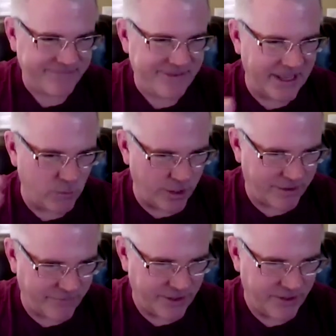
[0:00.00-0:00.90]
And work
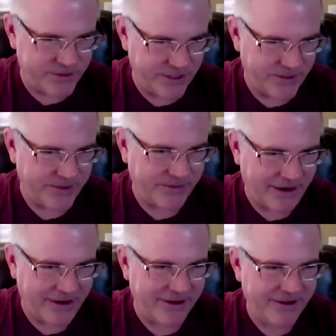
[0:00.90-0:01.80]
for you too,
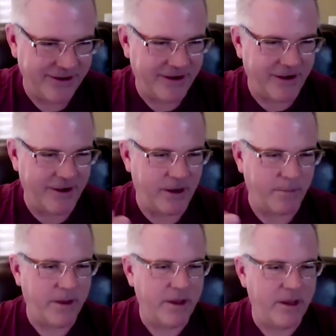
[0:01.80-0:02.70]
right?
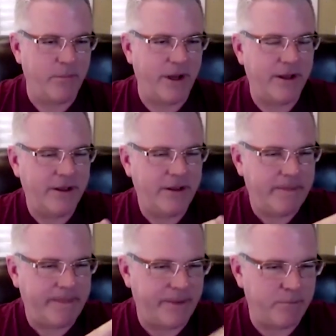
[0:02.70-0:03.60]
Um, but
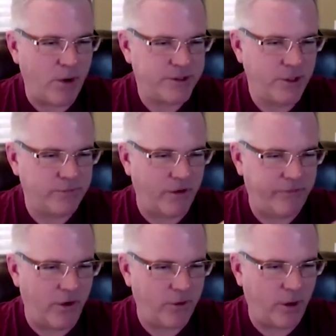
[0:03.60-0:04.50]
the most useful
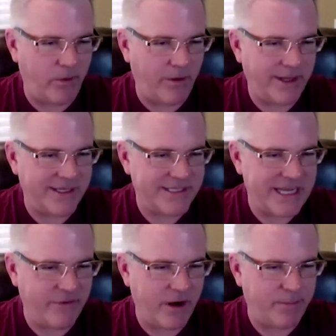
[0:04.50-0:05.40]
focal point is
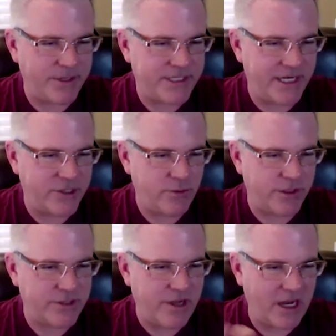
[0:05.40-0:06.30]
never a percentage when
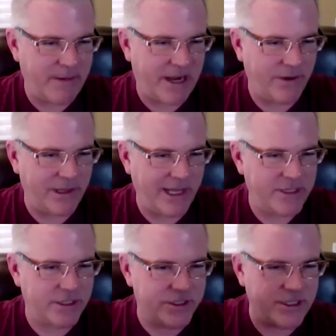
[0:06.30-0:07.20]
you're talking about a
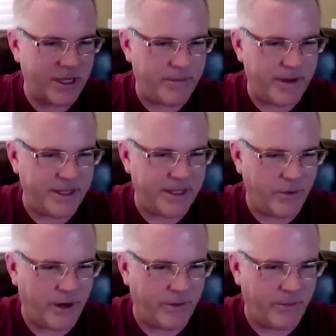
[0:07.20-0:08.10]
relationship and
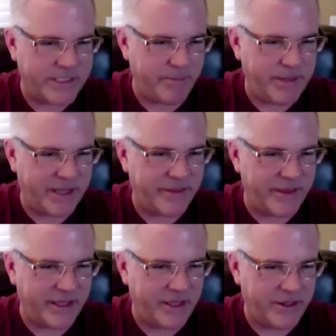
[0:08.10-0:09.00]
what's the big
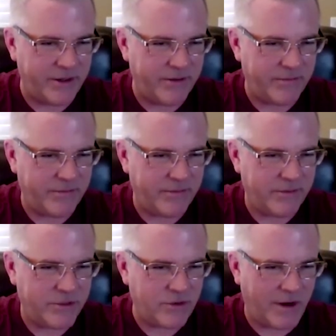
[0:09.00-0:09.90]
thing that you're
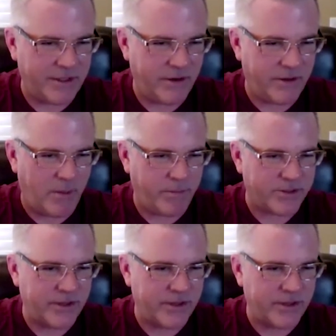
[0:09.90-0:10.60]
trying to accomplish.